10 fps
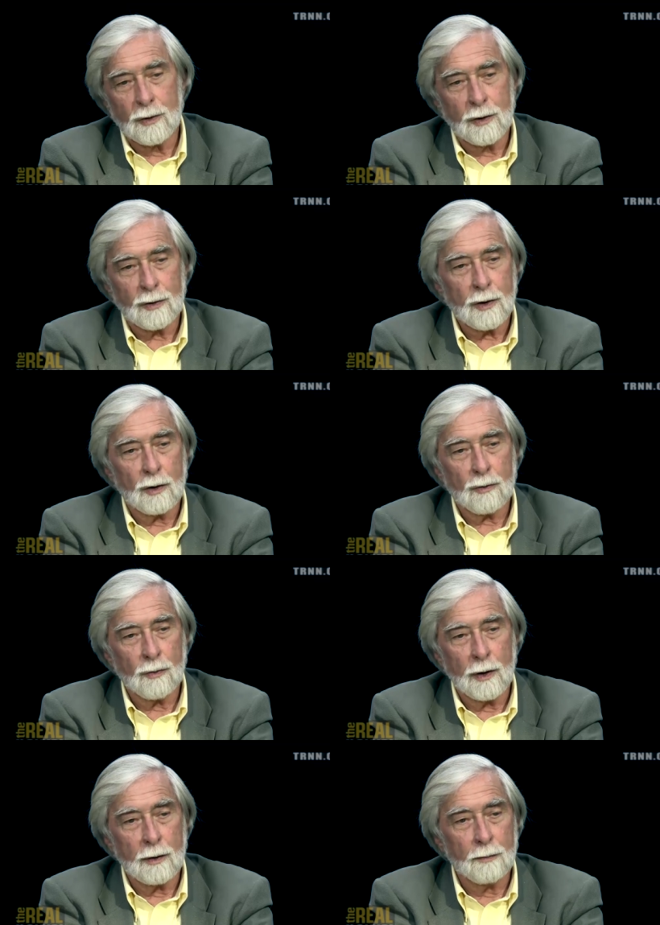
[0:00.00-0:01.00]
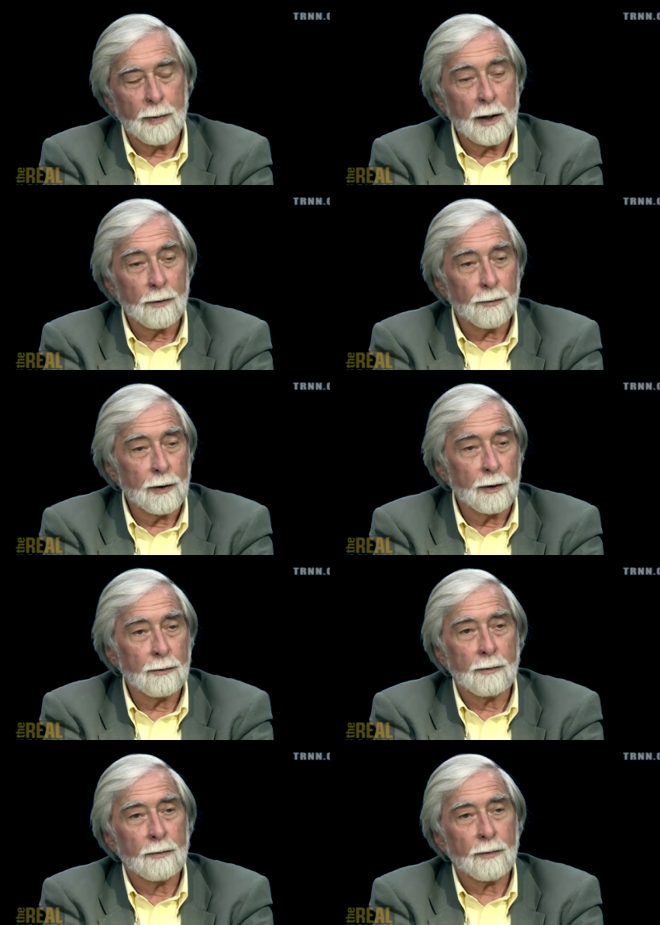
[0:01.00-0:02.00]
in this country benefited
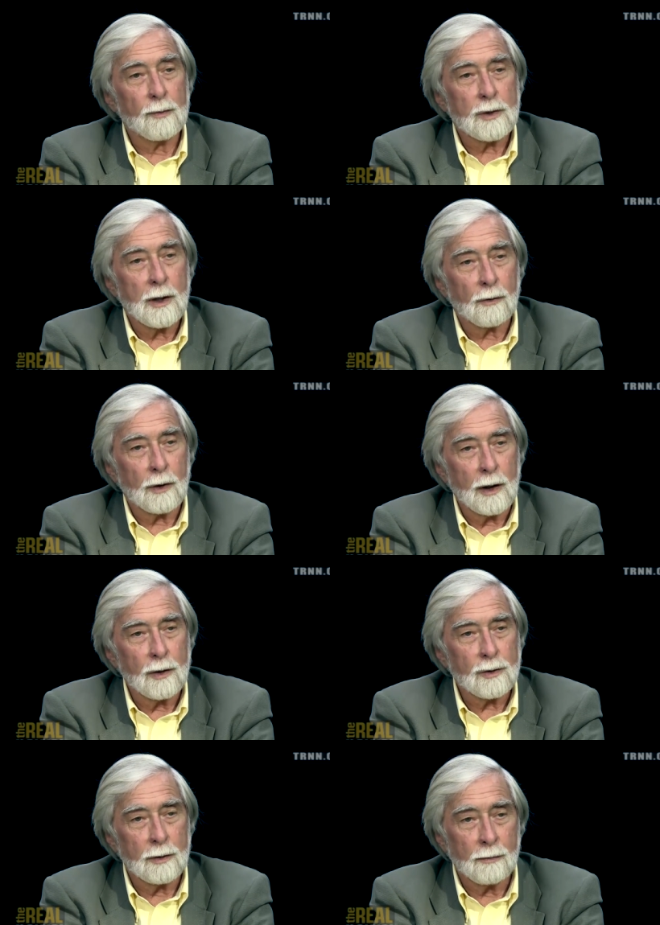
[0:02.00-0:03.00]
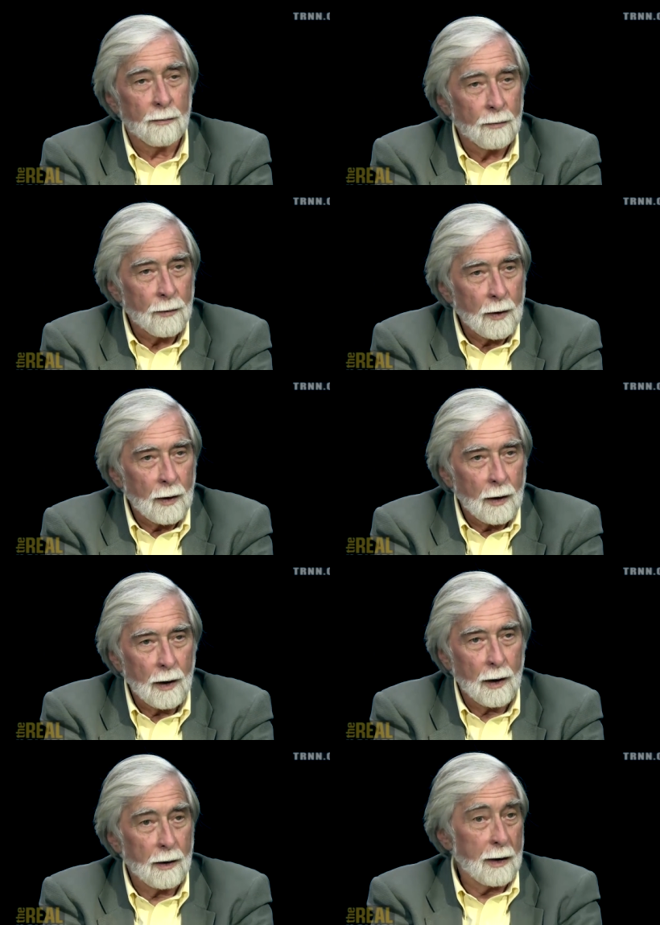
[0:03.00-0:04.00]
from segregation.
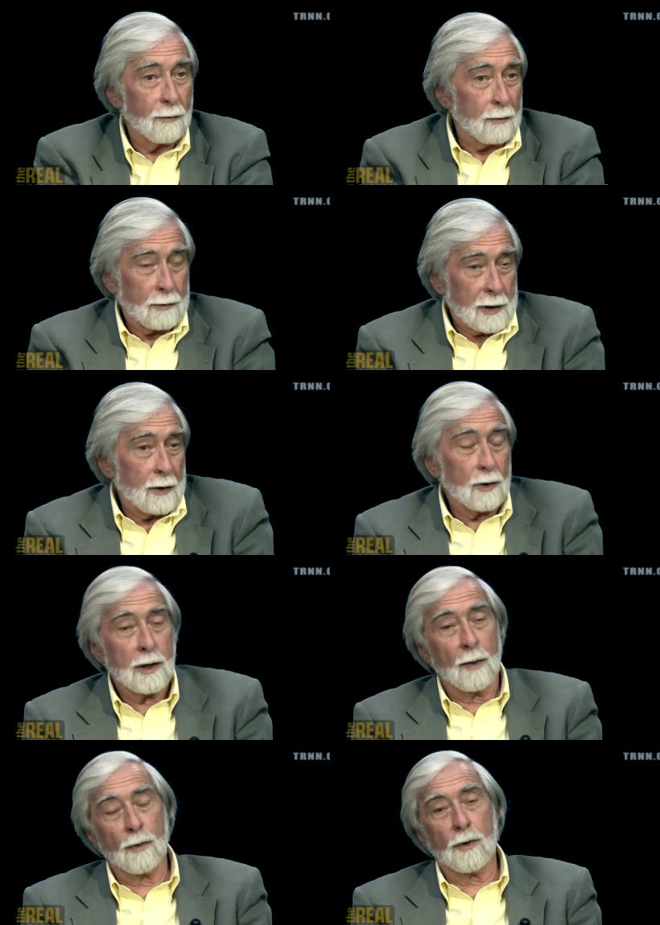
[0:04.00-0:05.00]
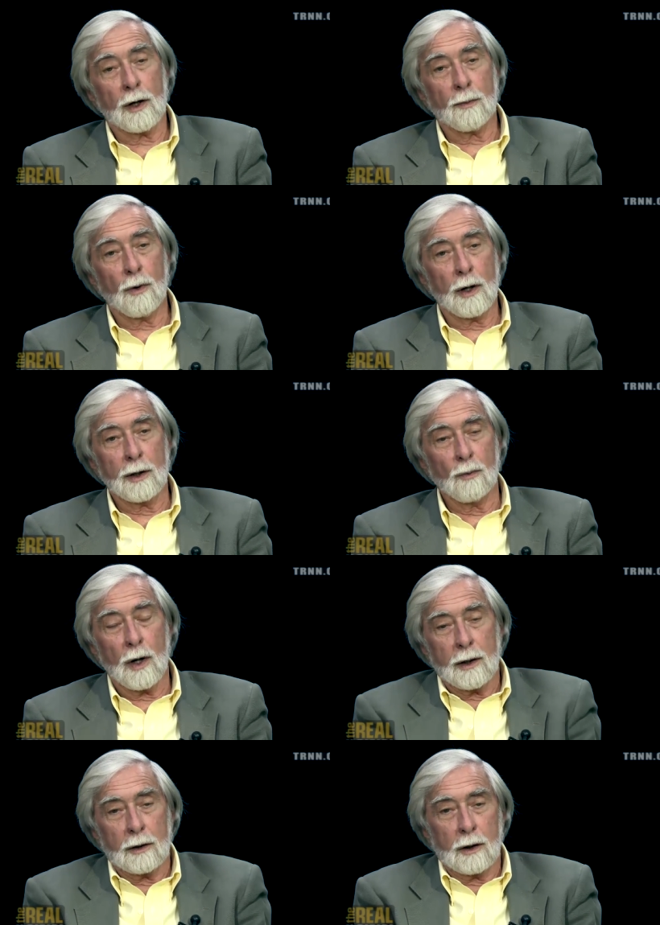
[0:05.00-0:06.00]
Uh, say the Democratic Party.
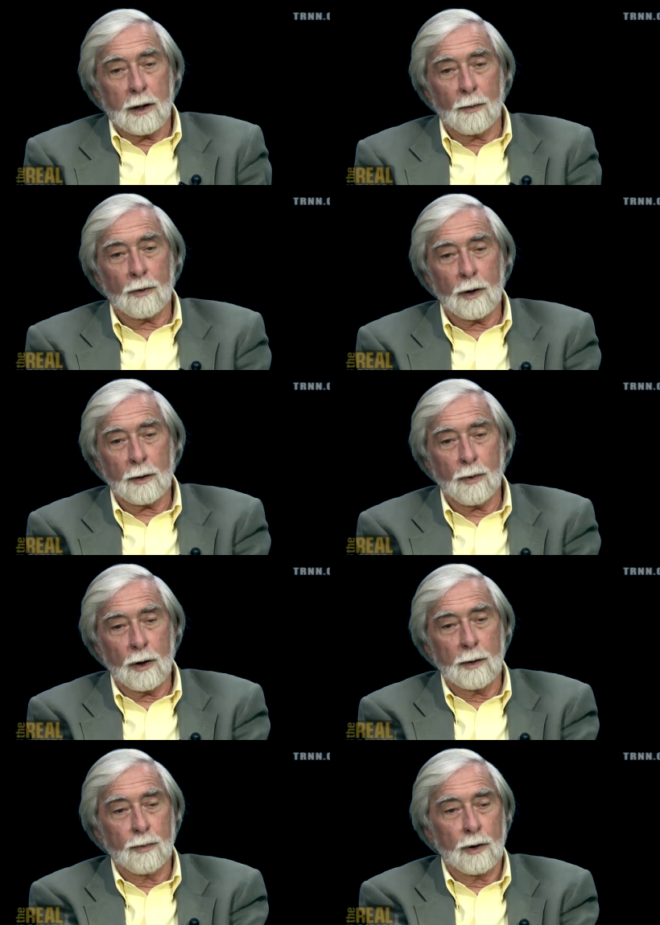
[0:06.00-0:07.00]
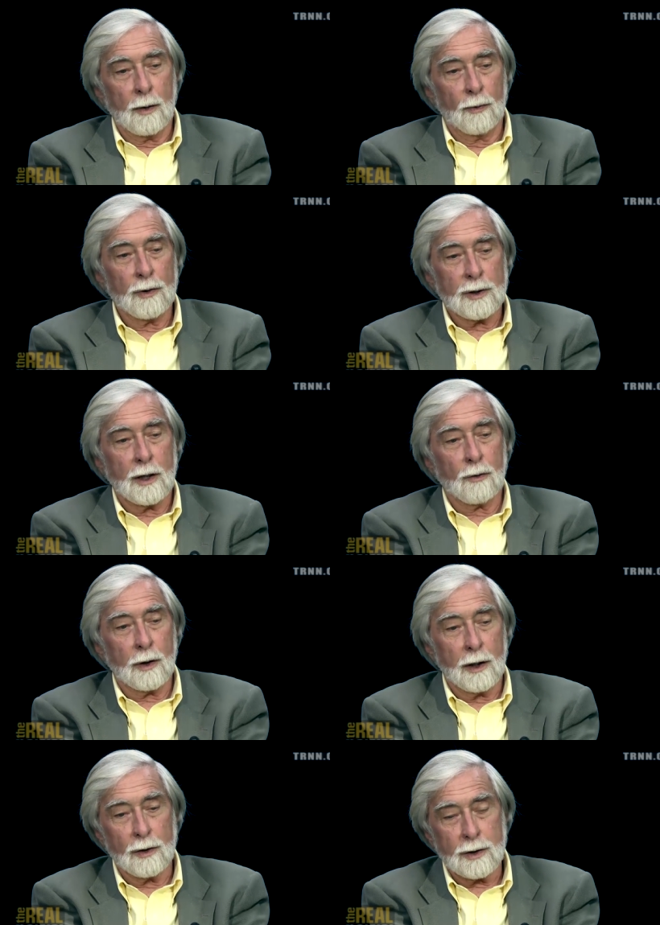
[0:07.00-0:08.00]
Why did the Democratic Party put up with the
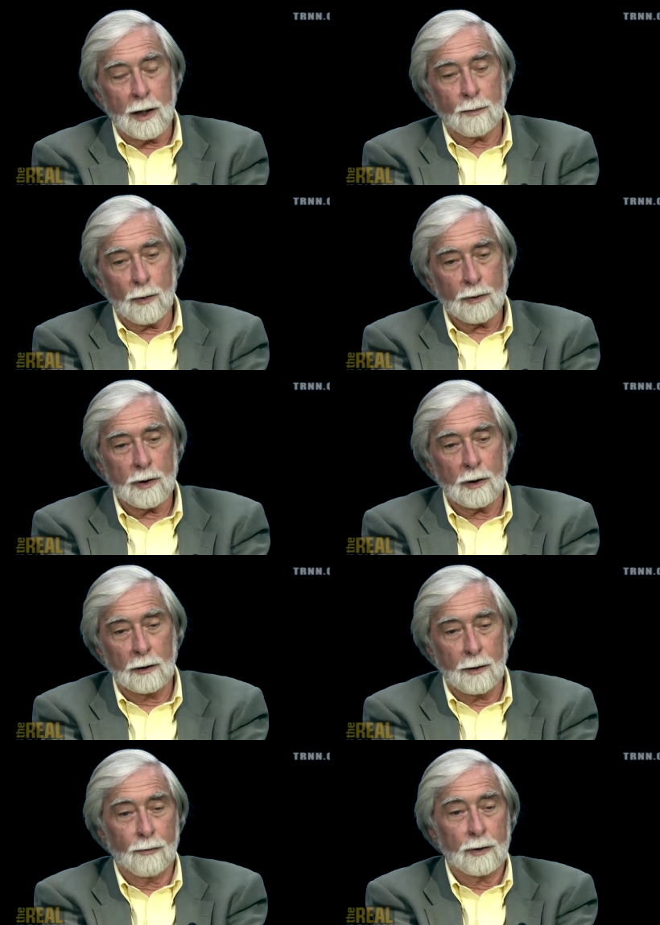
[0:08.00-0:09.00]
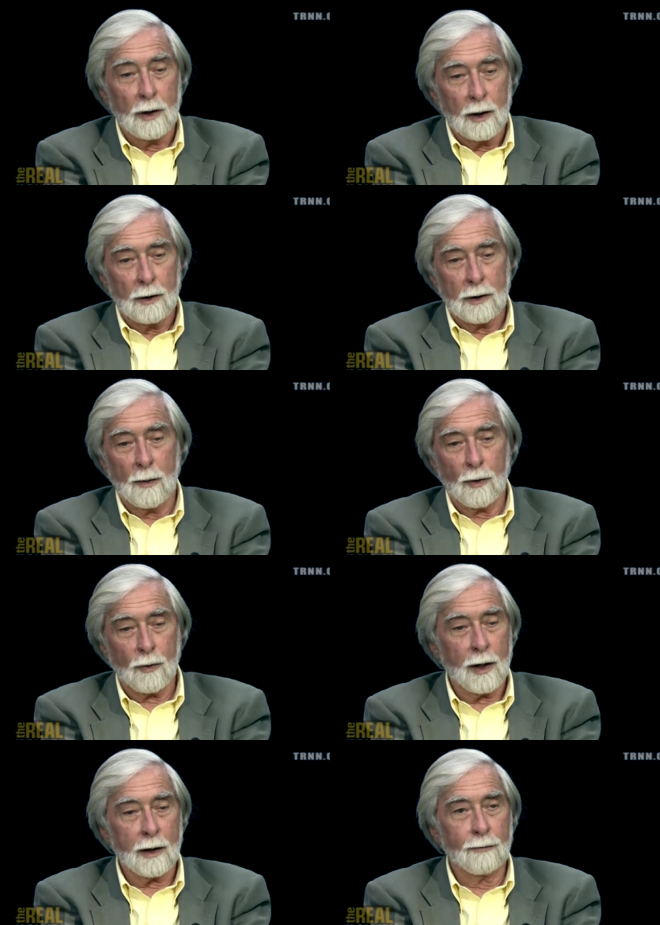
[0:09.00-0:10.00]
segregated South? Because it delivered
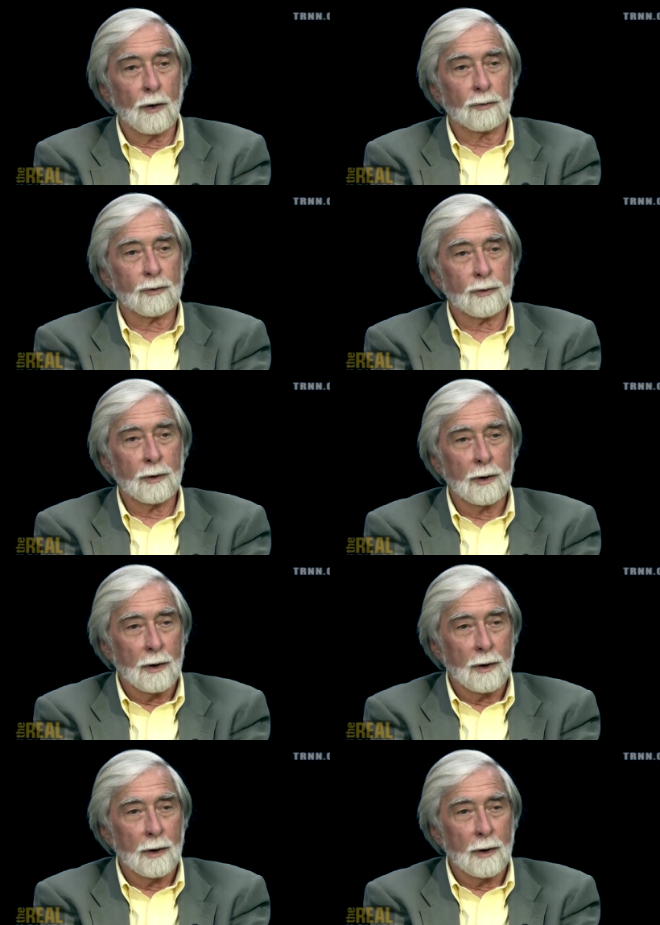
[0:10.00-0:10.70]
Democratic votes